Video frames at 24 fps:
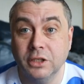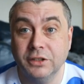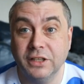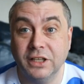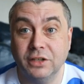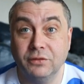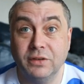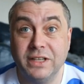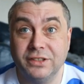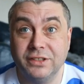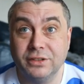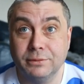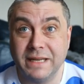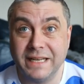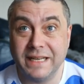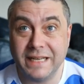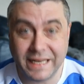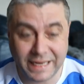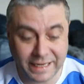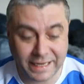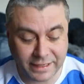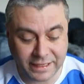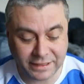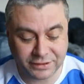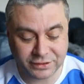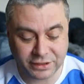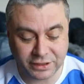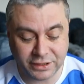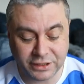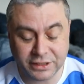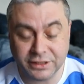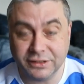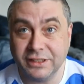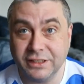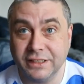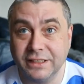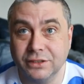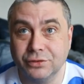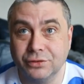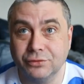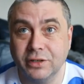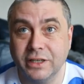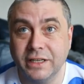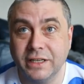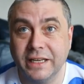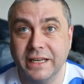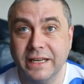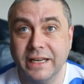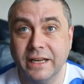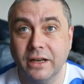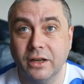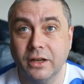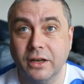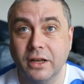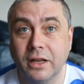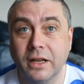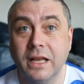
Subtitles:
Now the reason I'm in here is that you can see this ring here.